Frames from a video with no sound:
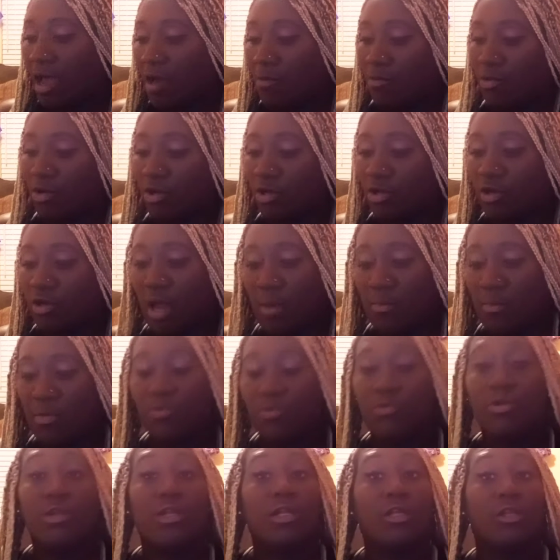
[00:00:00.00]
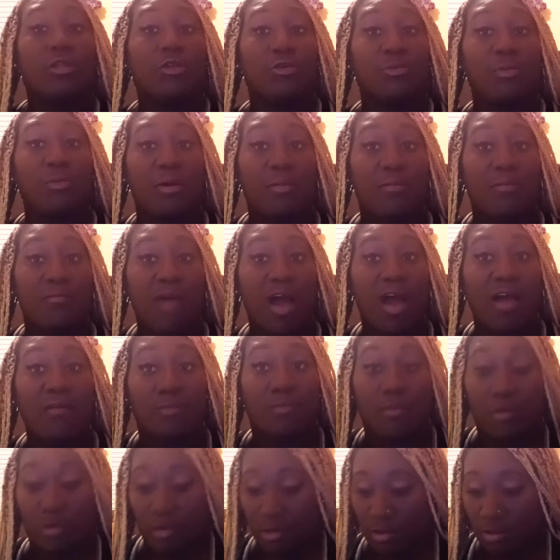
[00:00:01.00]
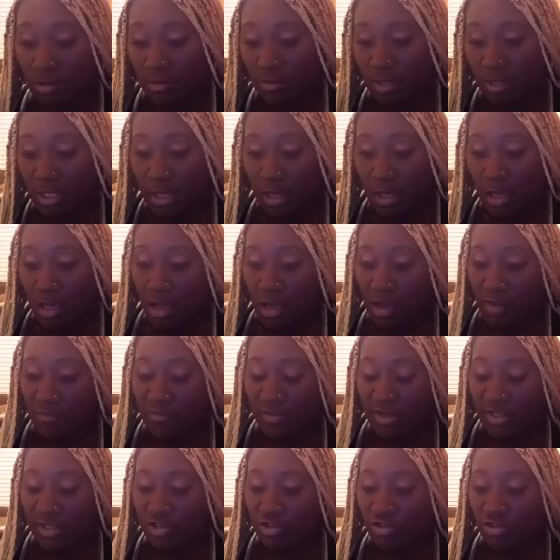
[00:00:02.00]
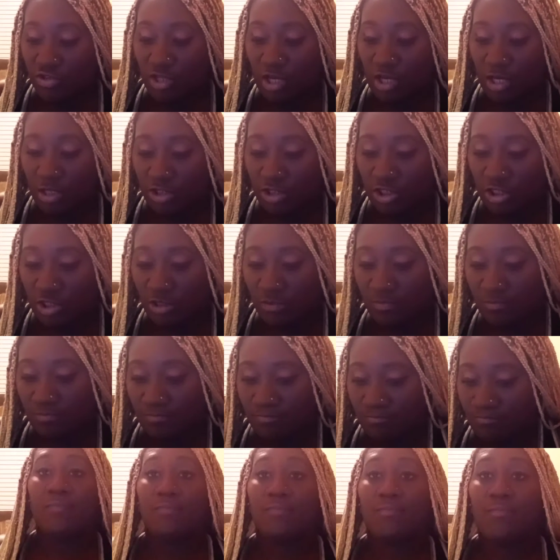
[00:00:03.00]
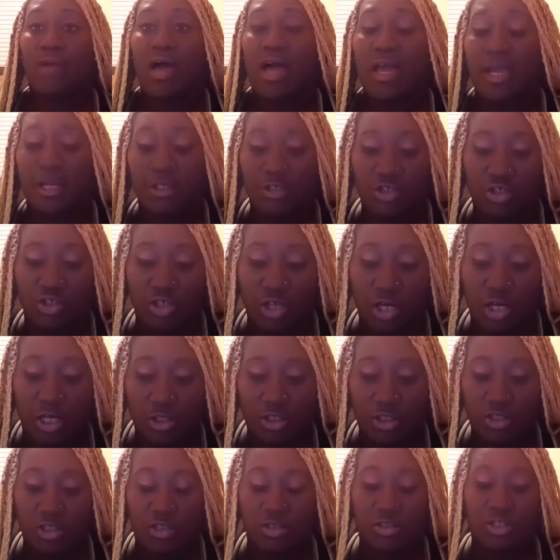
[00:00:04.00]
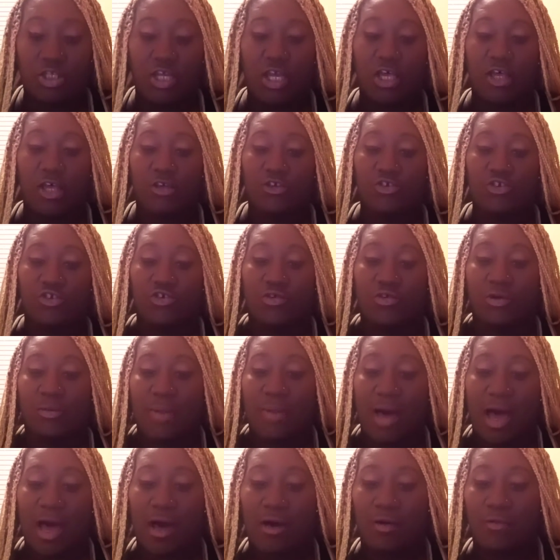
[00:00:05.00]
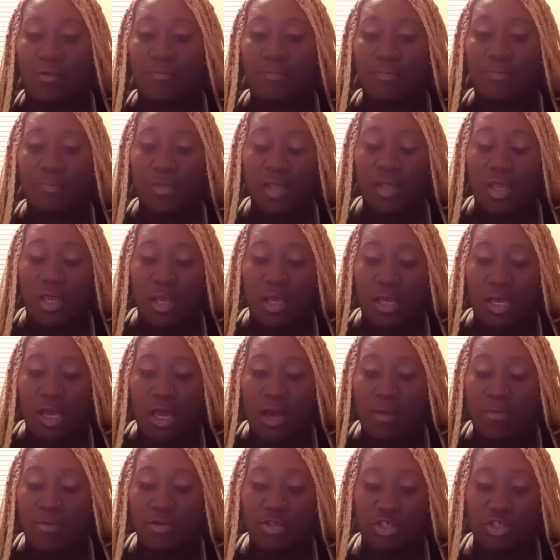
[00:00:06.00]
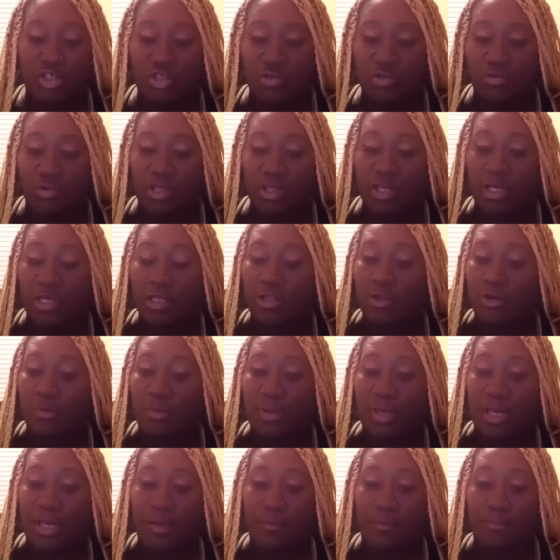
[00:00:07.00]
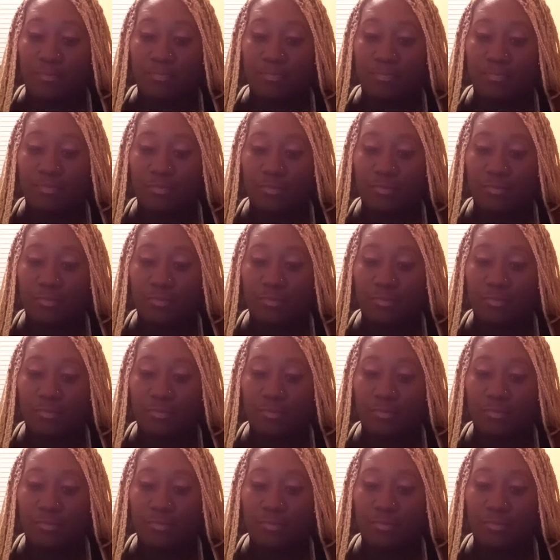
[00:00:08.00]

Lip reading: I'm gonna read a little bit of my book of introduction. My introduction tells you about, I'm gonna just read a little bit.